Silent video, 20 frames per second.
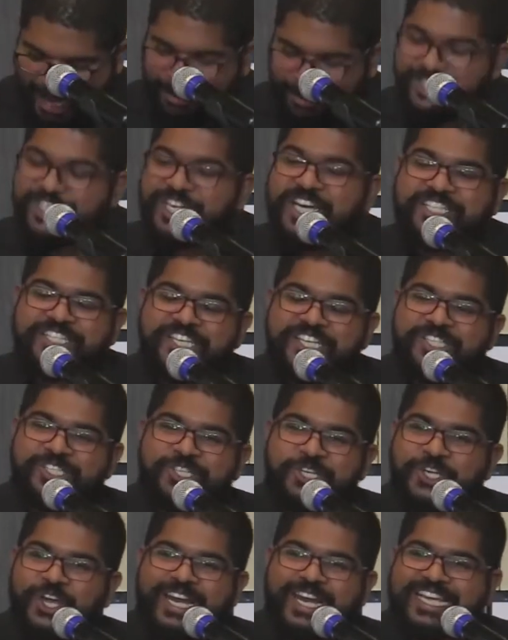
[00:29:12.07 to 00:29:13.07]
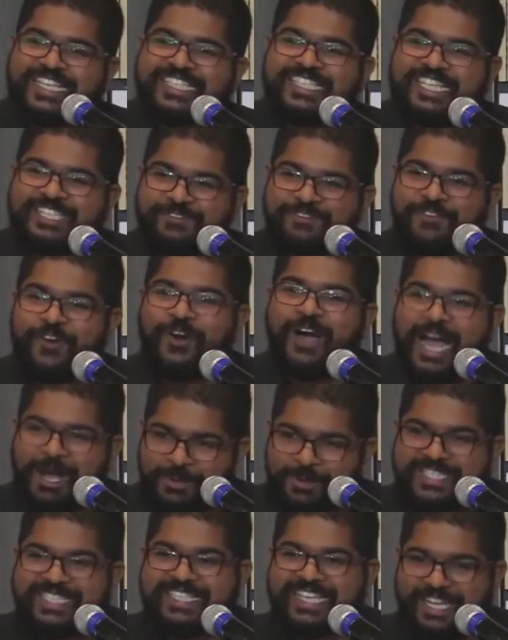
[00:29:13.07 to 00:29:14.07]
churches should not exist for
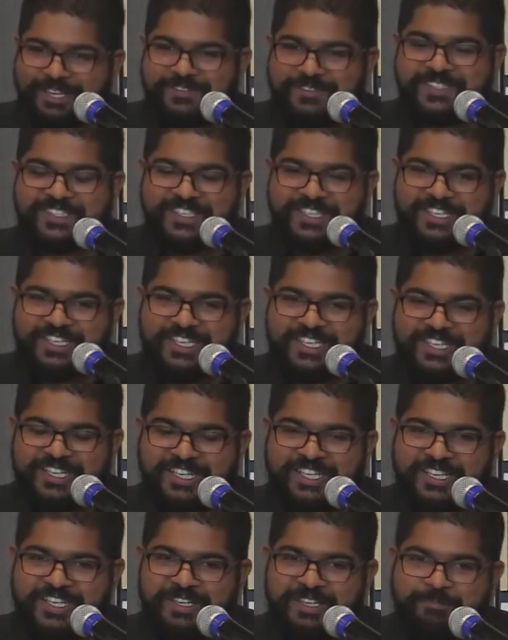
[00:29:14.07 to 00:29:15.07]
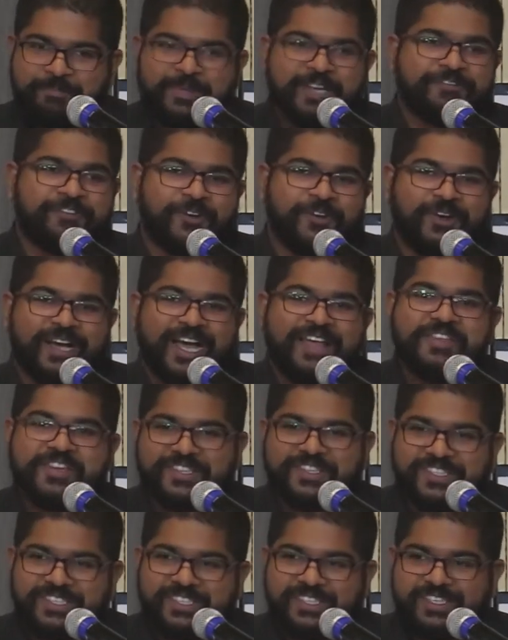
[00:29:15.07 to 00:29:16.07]
ourselves, but for
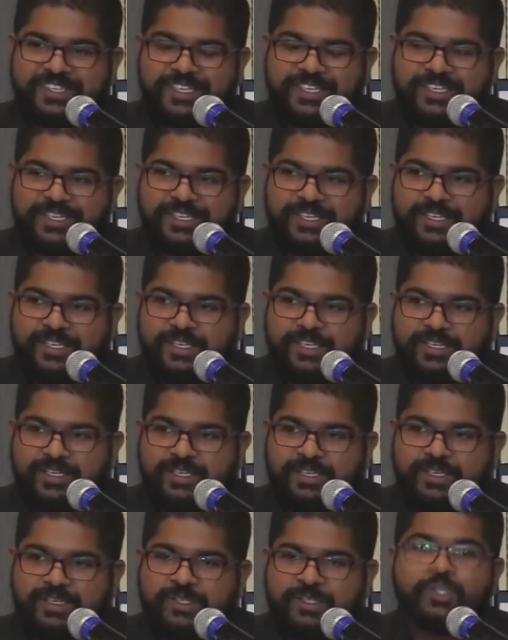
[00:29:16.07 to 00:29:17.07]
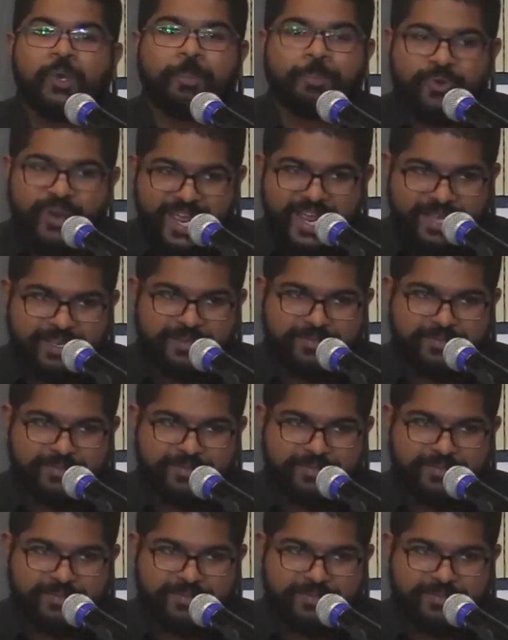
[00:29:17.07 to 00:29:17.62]
others. So pray.